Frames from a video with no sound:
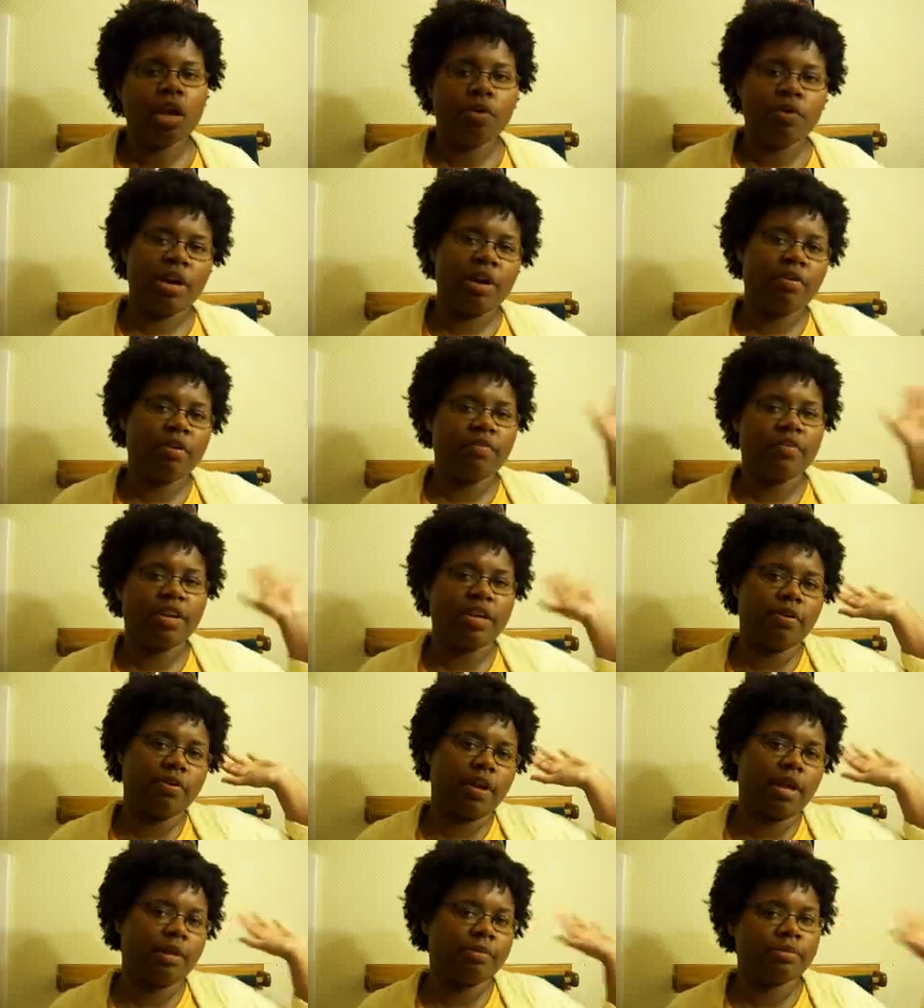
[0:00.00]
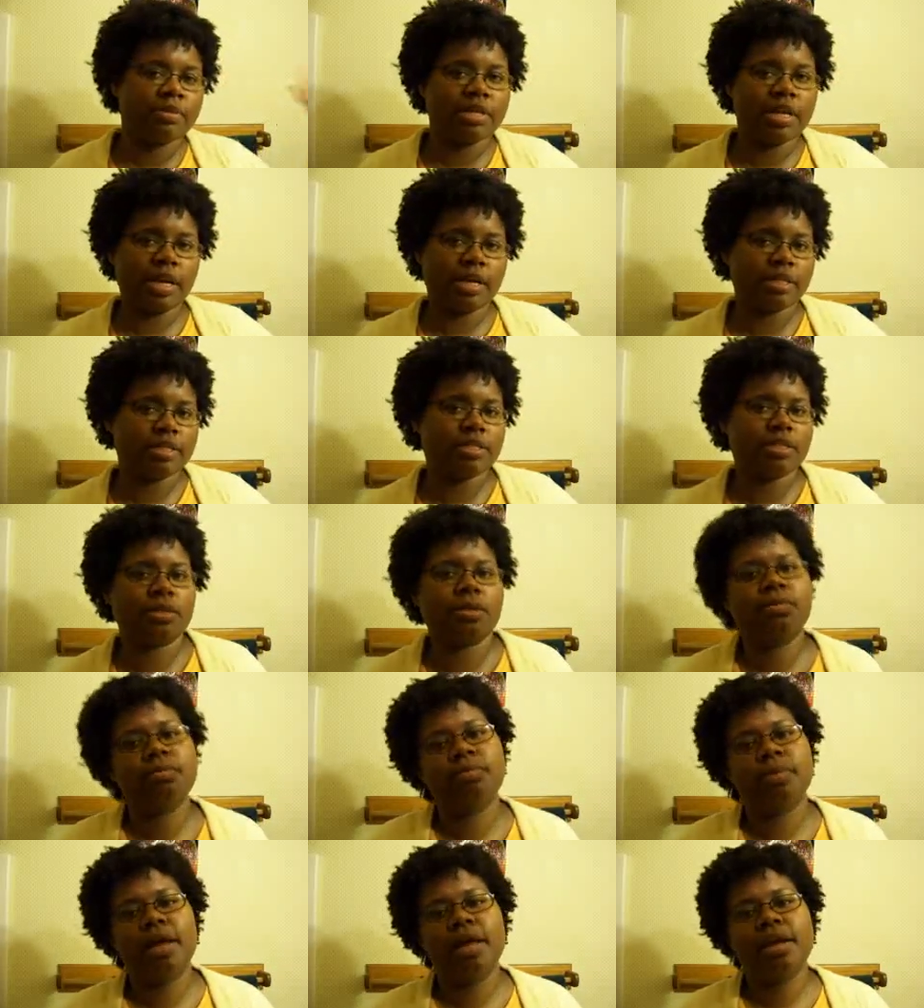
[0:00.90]
Whatever video comes next.
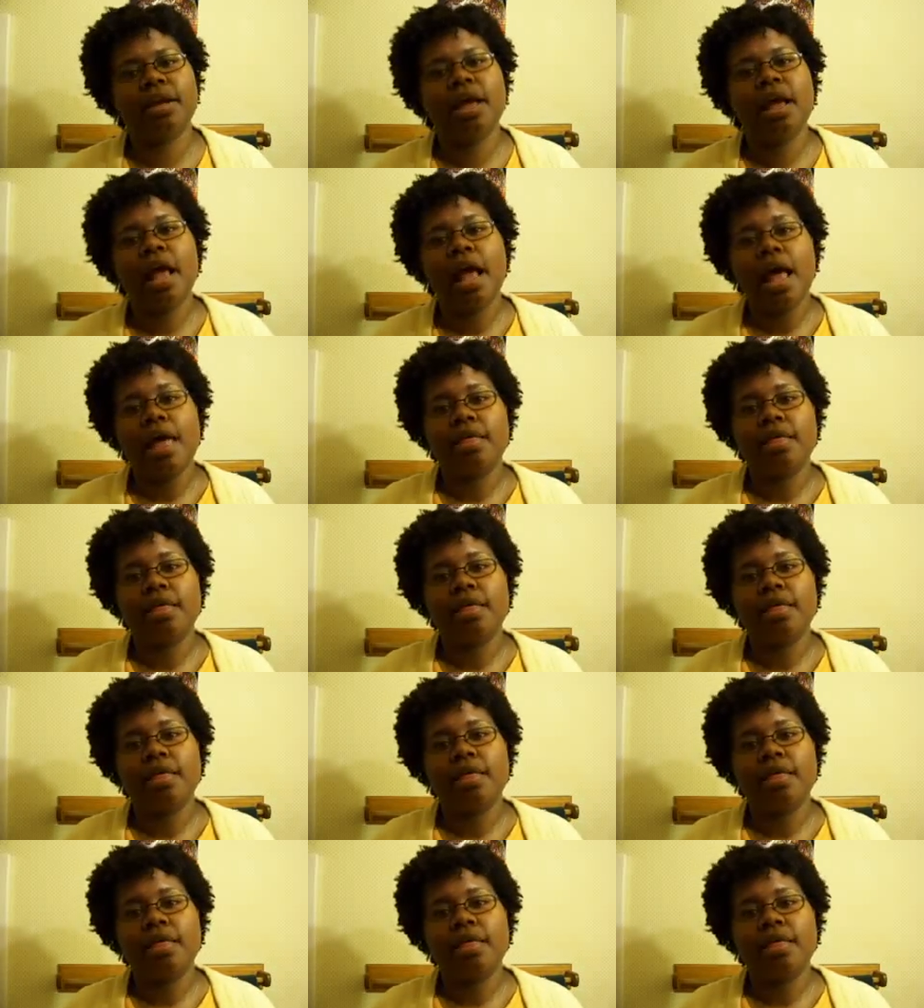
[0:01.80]
But